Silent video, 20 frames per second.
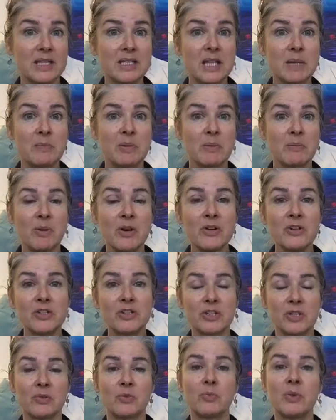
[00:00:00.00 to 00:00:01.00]
deep
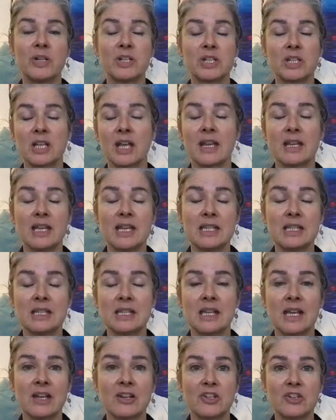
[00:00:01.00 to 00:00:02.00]
emotion, which can easily
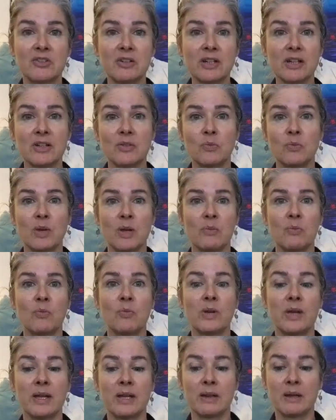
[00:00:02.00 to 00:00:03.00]
get triggered when
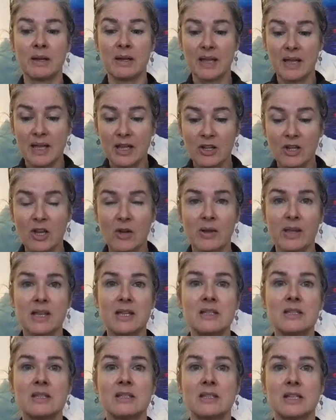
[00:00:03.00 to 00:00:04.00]
we're going
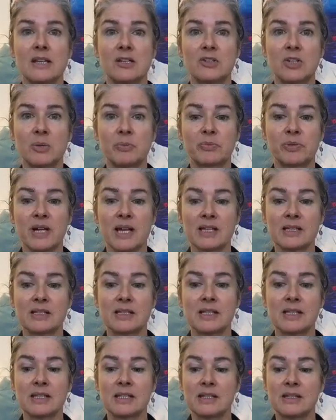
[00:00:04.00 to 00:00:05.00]
into tantric
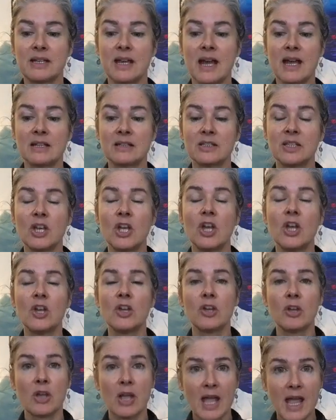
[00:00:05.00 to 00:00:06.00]
practice, that
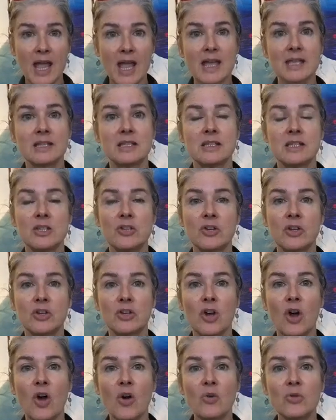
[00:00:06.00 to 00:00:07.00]
yes, you can
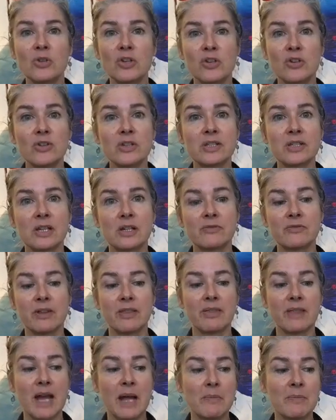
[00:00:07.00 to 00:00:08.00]
hold yourself
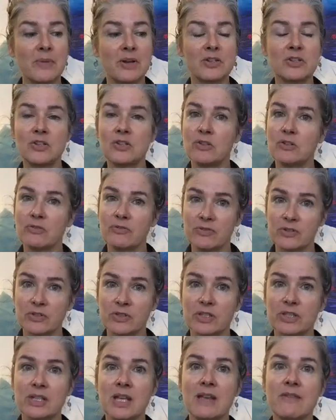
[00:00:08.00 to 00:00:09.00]
in that, but do you feel
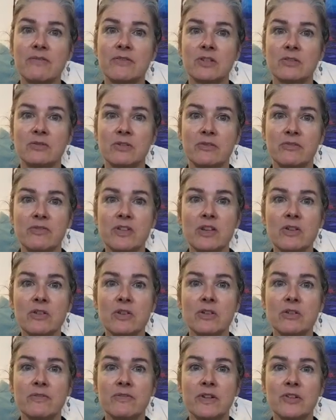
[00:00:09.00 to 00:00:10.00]
safe to reveal
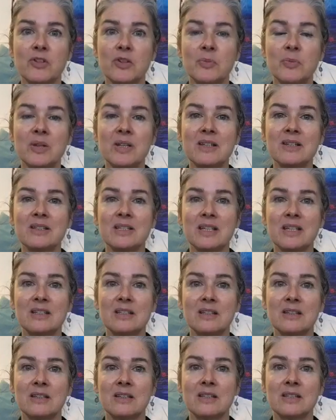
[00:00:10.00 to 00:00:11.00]
your vulnerability
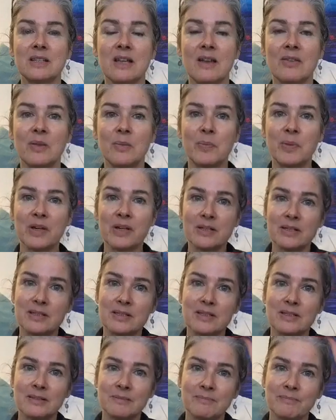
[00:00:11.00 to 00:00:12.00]
to this other
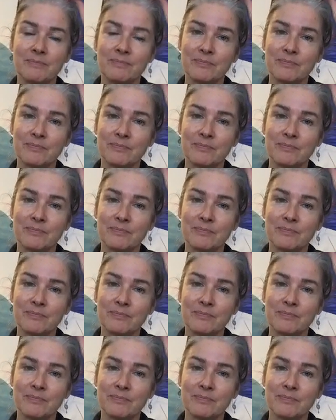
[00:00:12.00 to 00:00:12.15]
person?